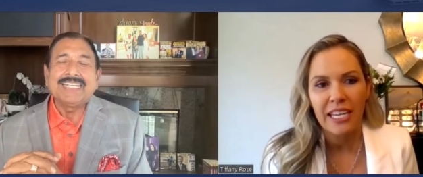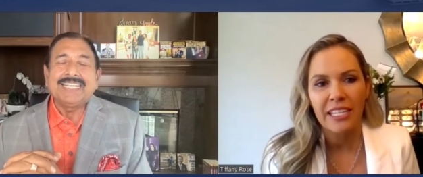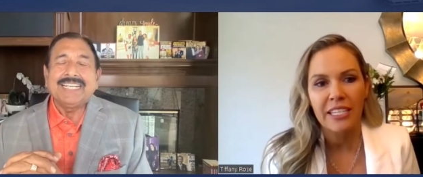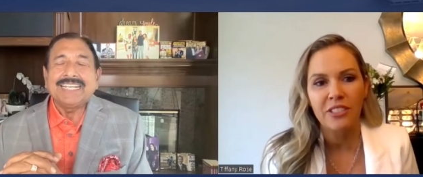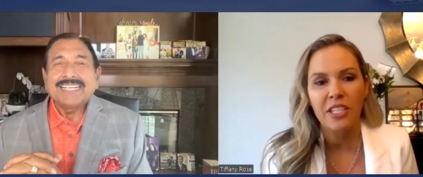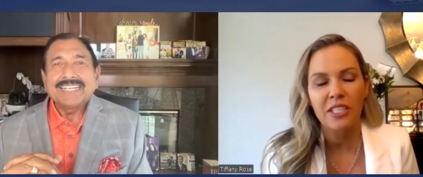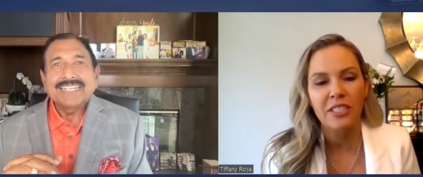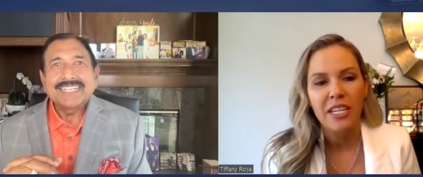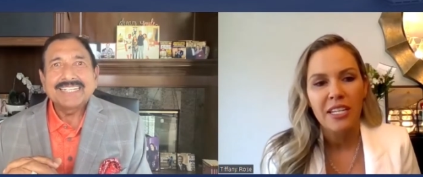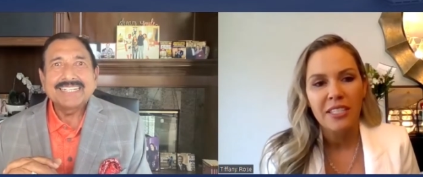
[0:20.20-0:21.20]
Speaker 1: and he
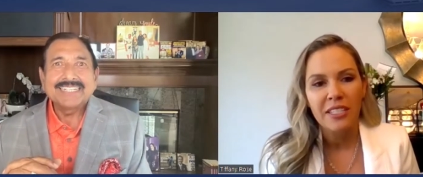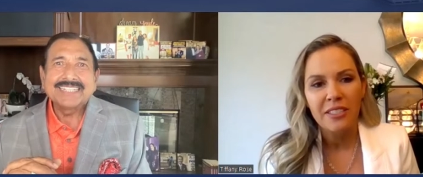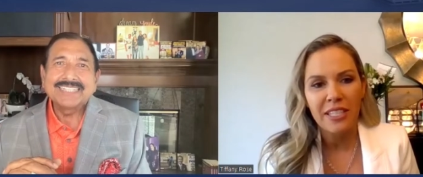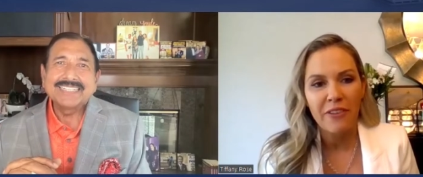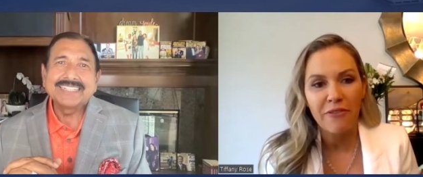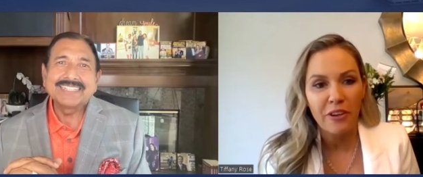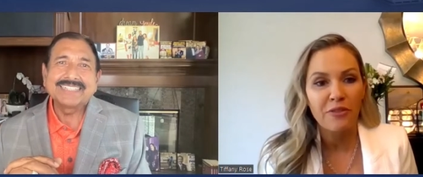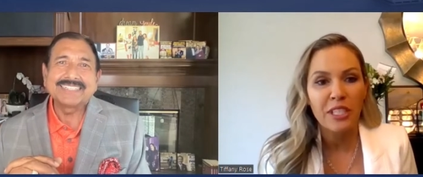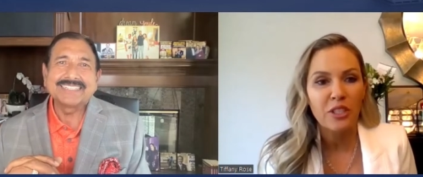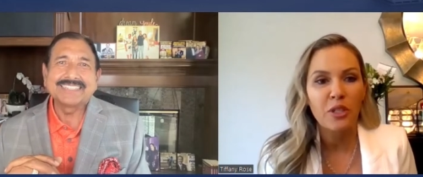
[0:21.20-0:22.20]
just said
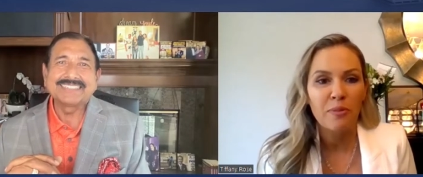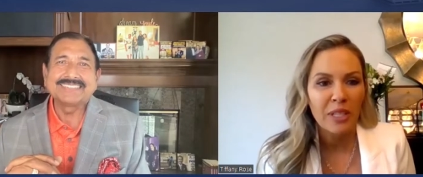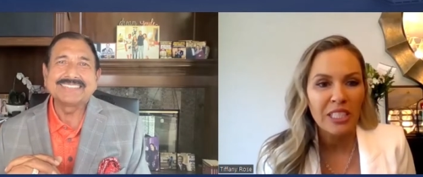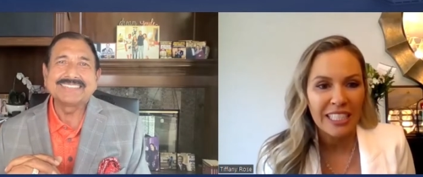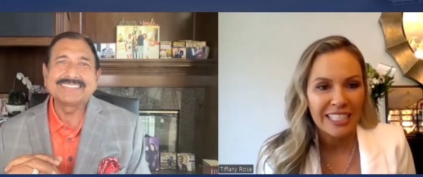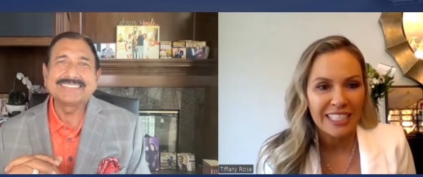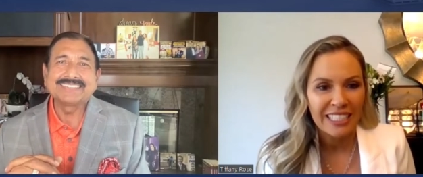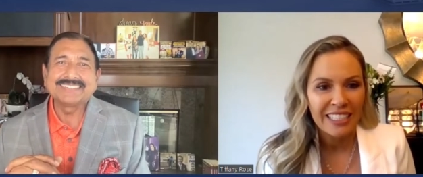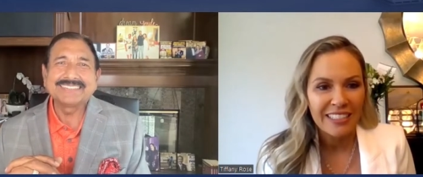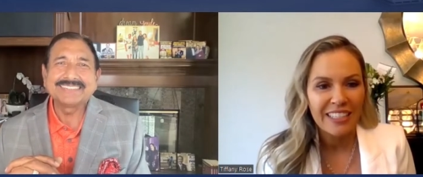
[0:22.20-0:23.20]
52 million.
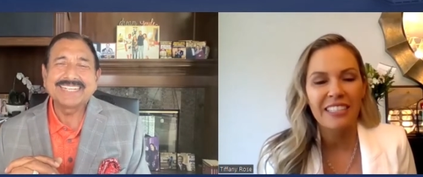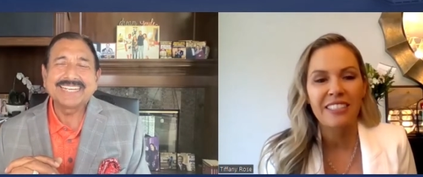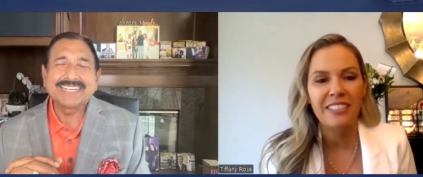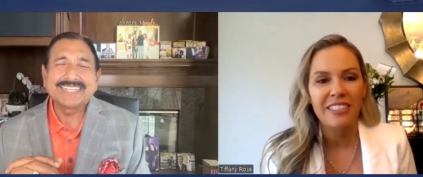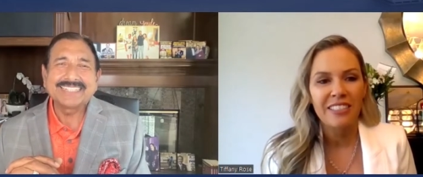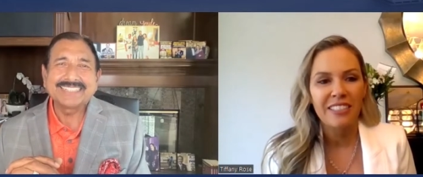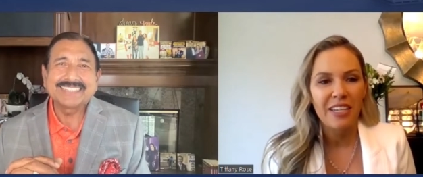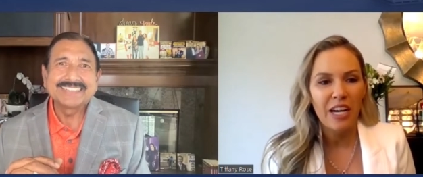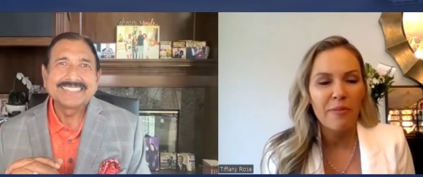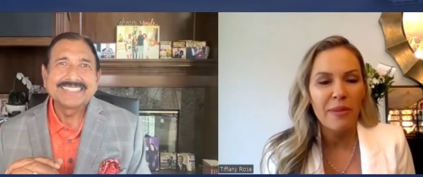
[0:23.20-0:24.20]
That's
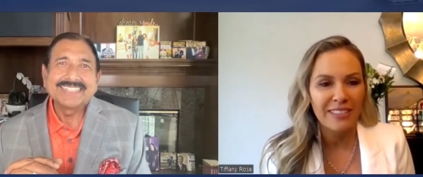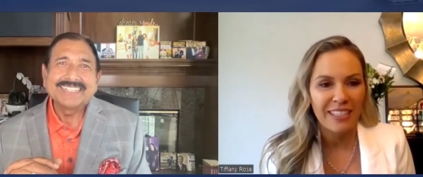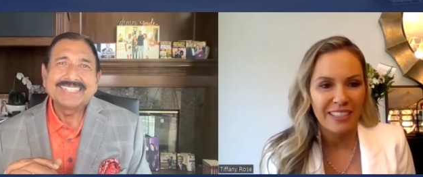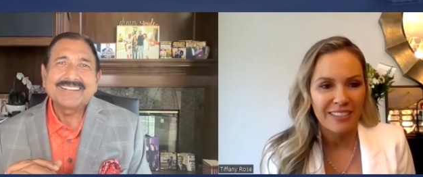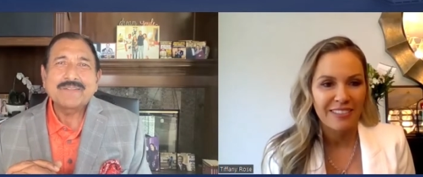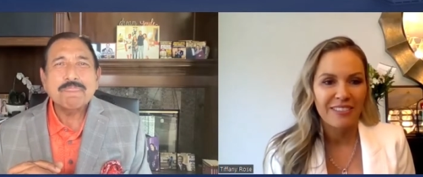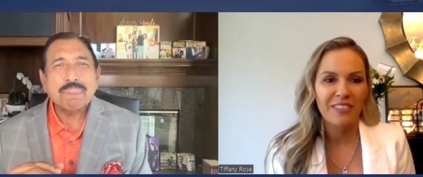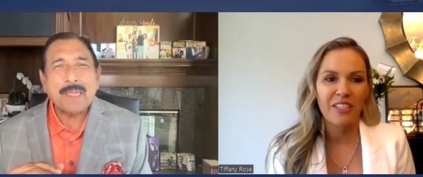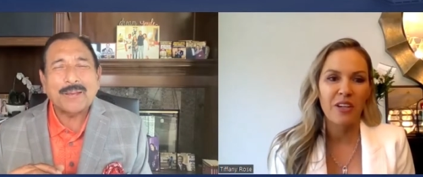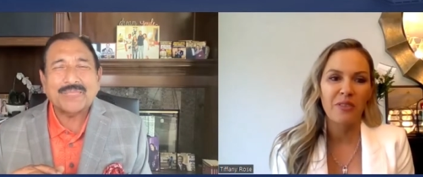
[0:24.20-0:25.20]
amazing.
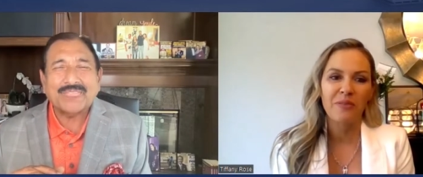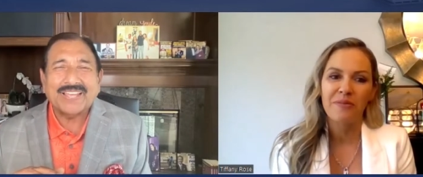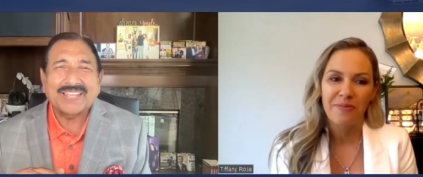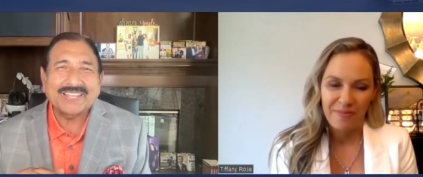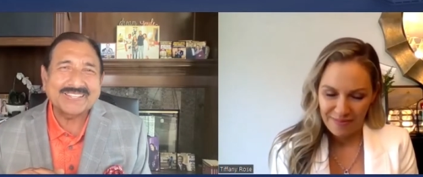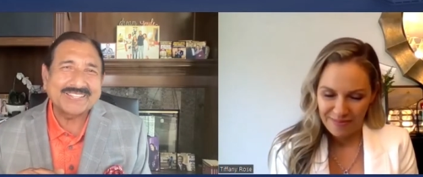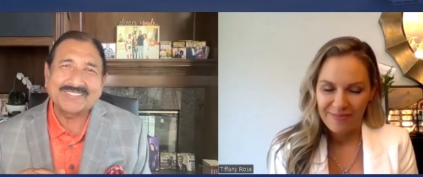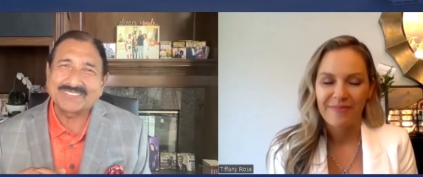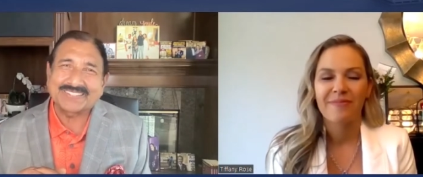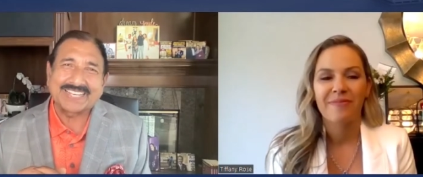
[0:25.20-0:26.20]
So
Speaker 2: thank
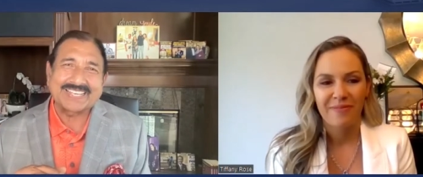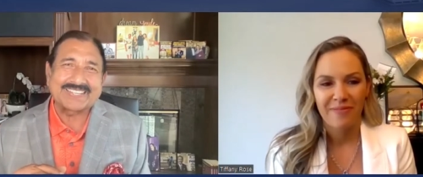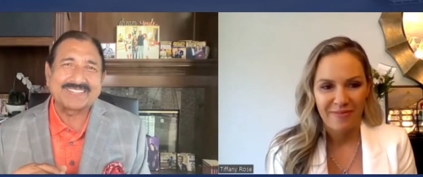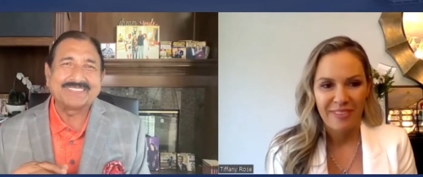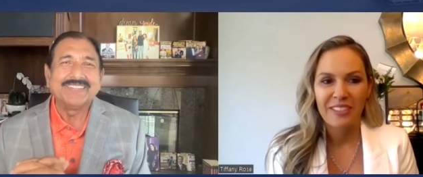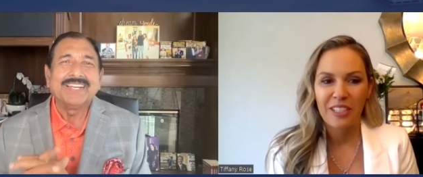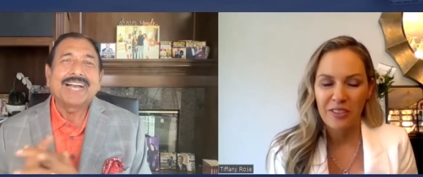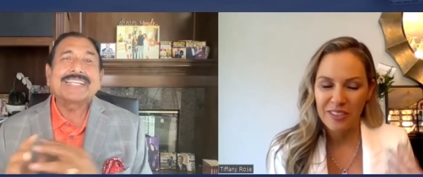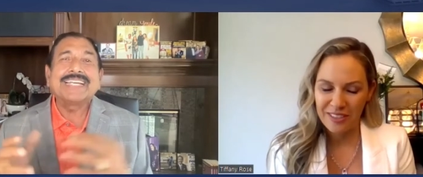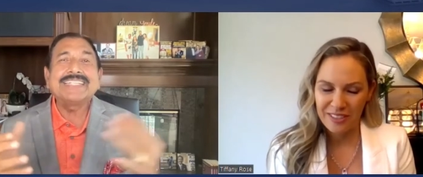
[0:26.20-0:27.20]
you. Thank you. So,
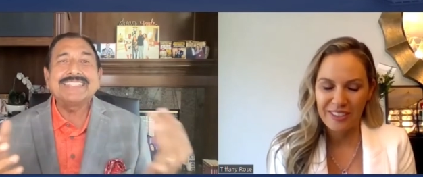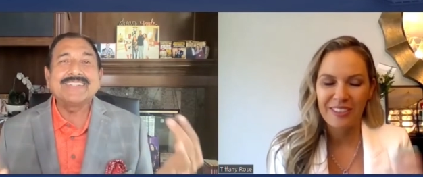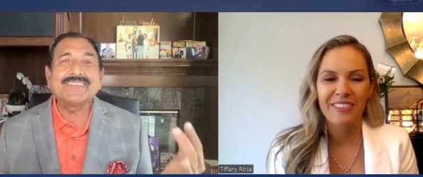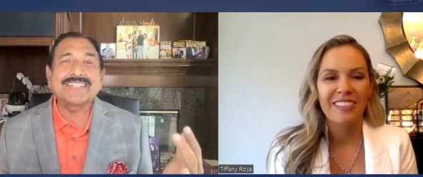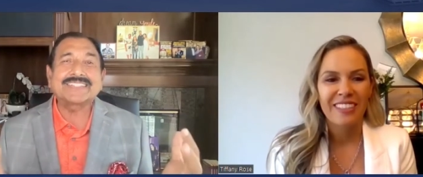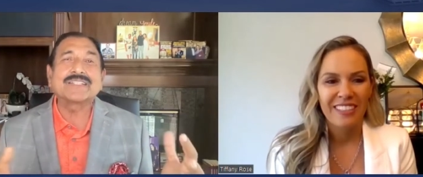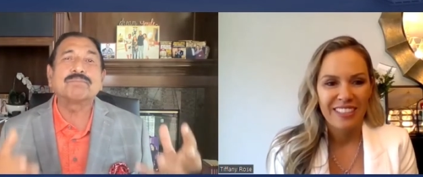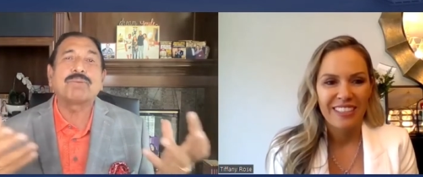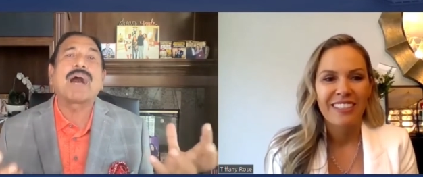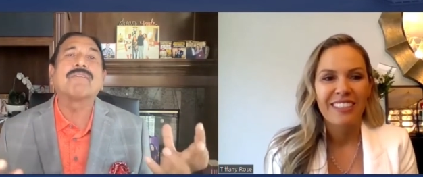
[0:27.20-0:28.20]
Again, you know, it's the
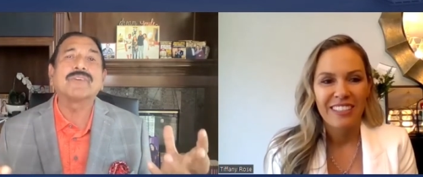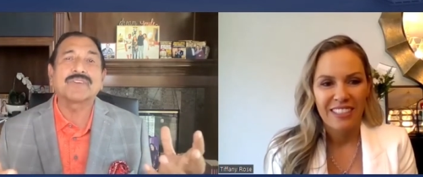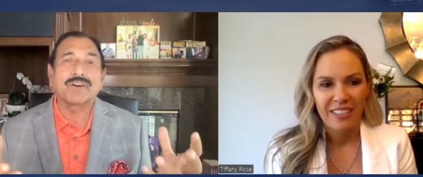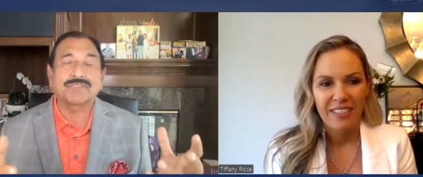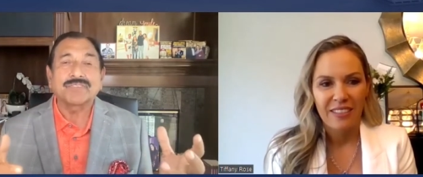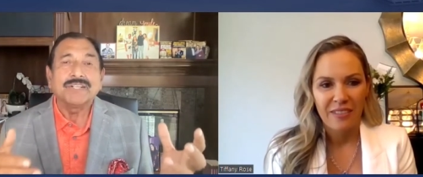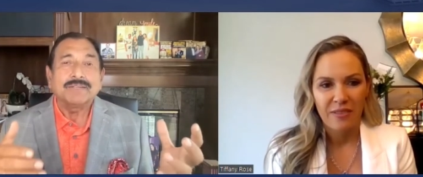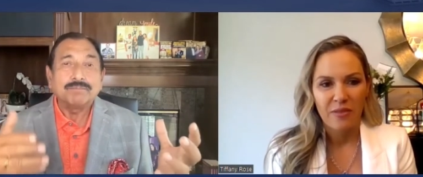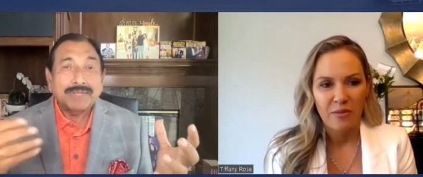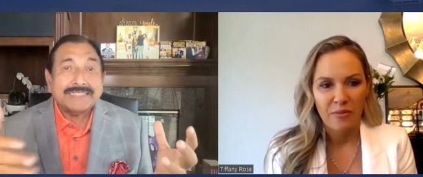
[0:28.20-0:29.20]
power of
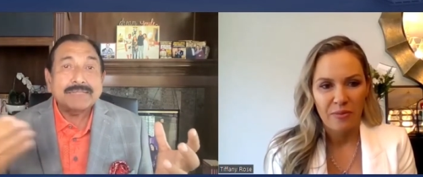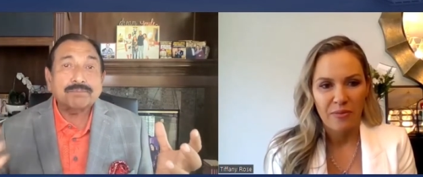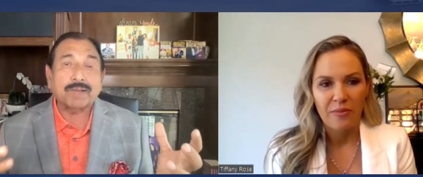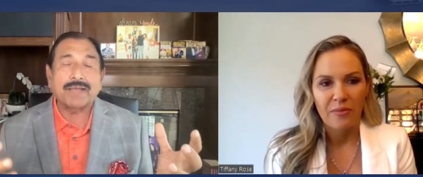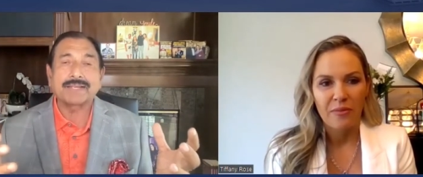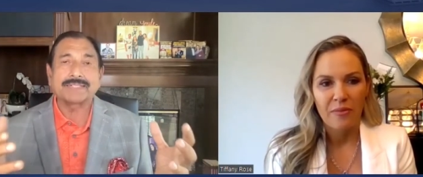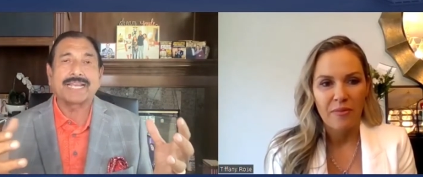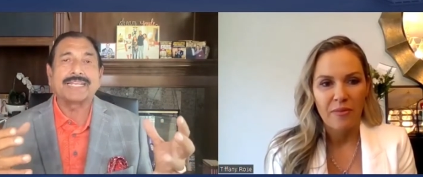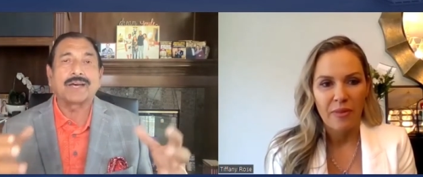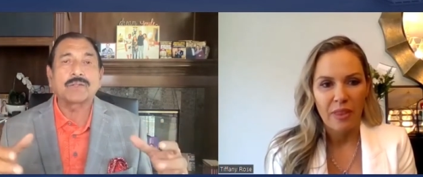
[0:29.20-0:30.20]
multiplying
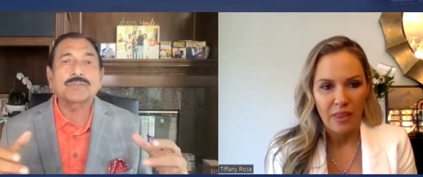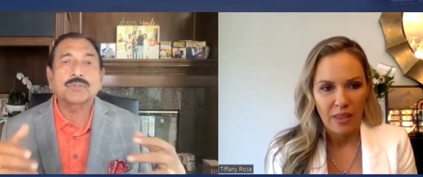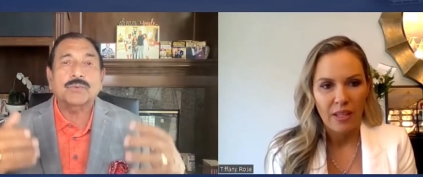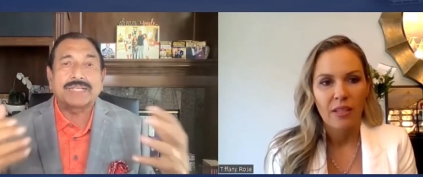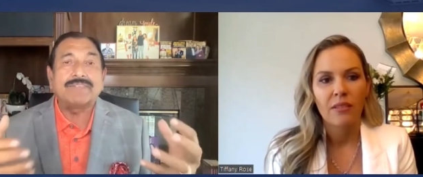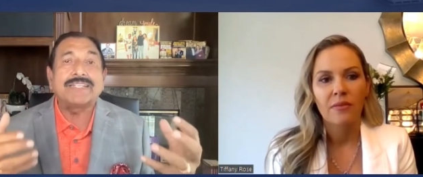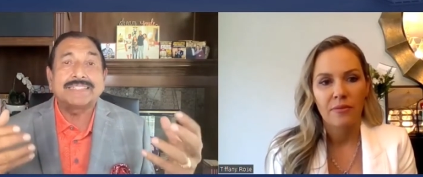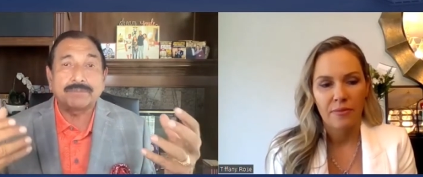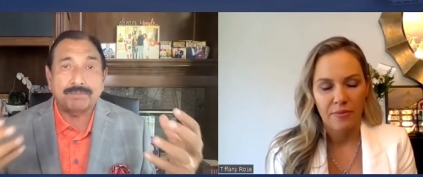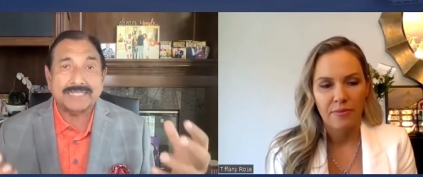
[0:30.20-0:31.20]
and also giving
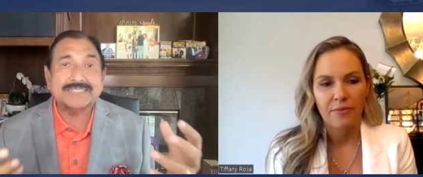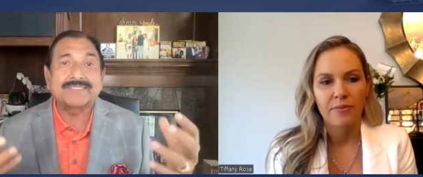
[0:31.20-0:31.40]
the best